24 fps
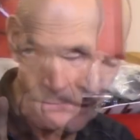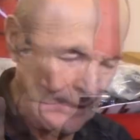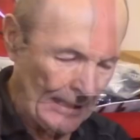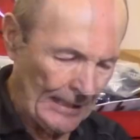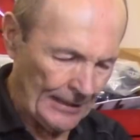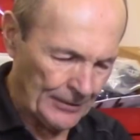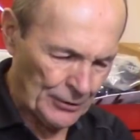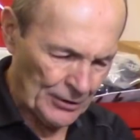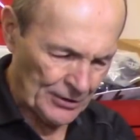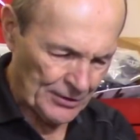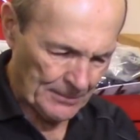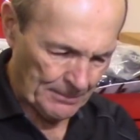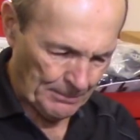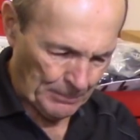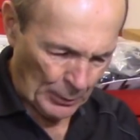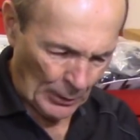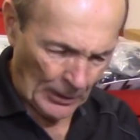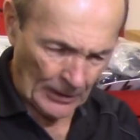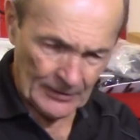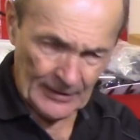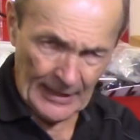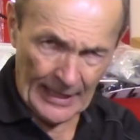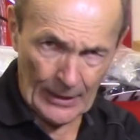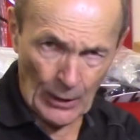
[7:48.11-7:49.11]
I just
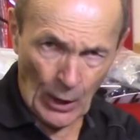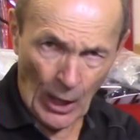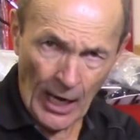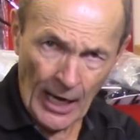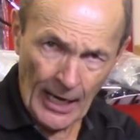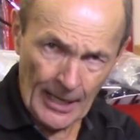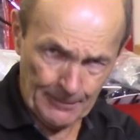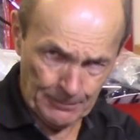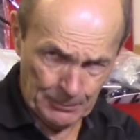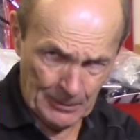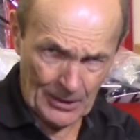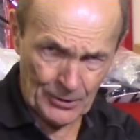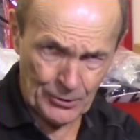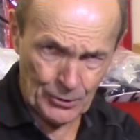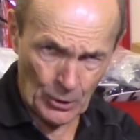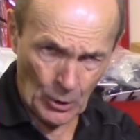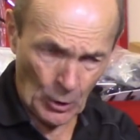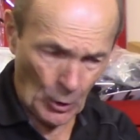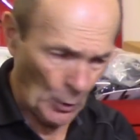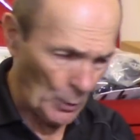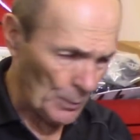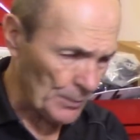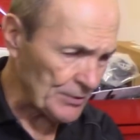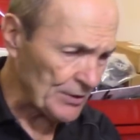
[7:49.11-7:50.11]
plugged that high pressure
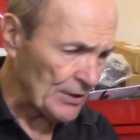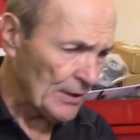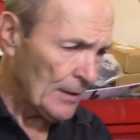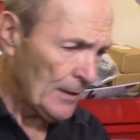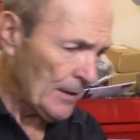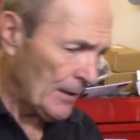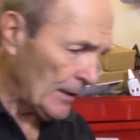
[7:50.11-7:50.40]
hose